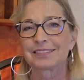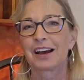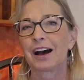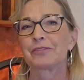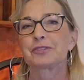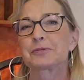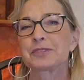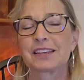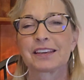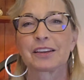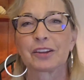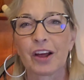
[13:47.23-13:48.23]
I was
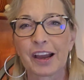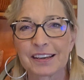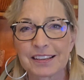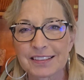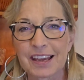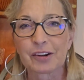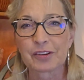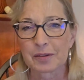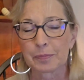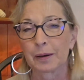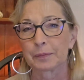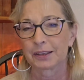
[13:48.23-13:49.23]
thinking Linus out in the
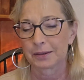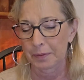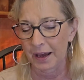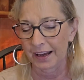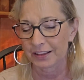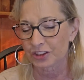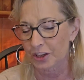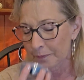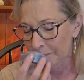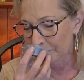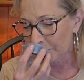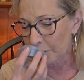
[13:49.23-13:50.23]
pumpkin patch,
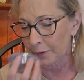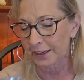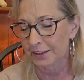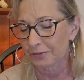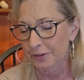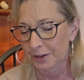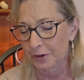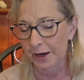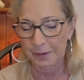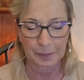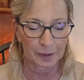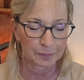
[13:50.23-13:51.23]
waiting for the
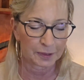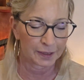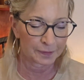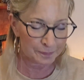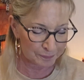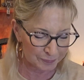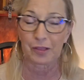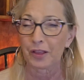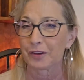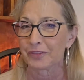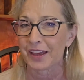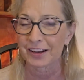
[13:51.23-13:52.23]
great pumpkin. I
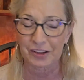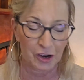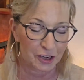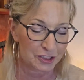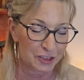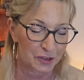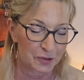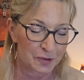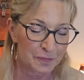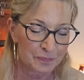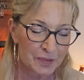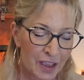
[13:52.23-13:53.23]
love that cartoon.
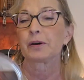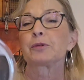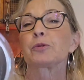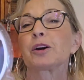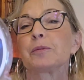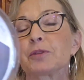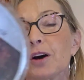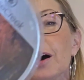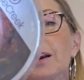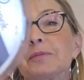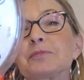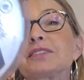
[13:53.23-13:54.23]
I wormed
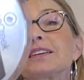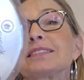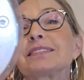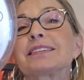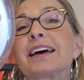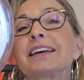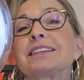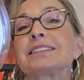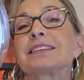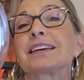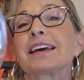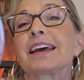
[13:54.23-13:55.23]
Autumn Sunset,
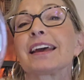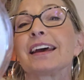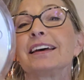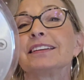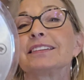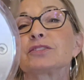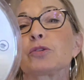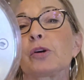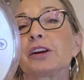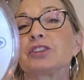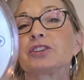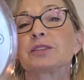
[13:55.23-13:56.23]
and it's
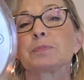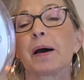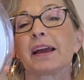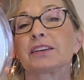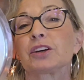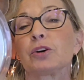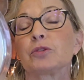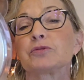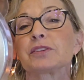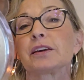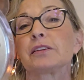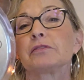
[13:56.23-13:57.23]
oranges, pine cones,
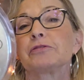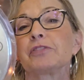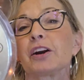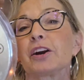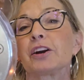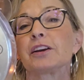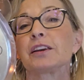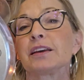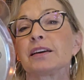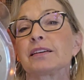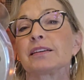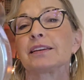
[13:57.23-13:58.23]
and fern.
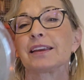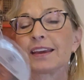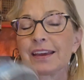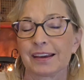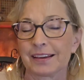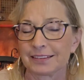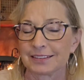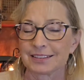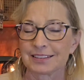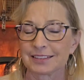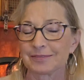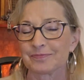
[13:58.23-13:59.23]
And
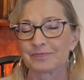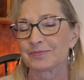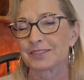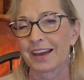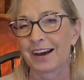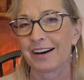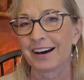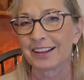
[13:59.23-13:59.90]
yeah, I